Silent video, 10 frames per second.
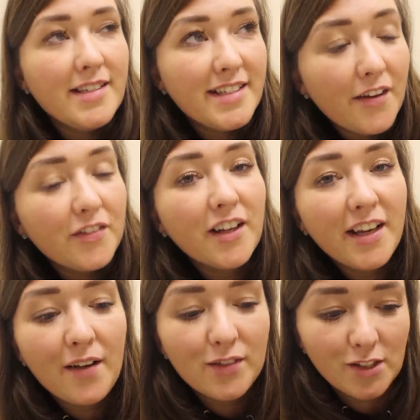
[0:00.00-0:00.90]
I
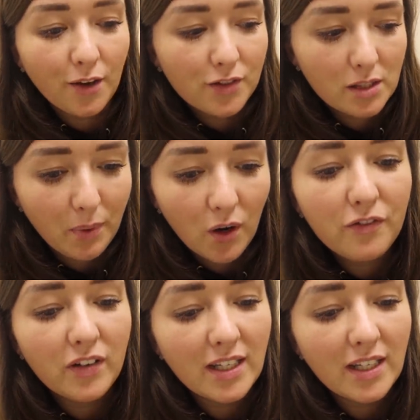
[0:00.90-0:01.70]
definitely have a soft spot for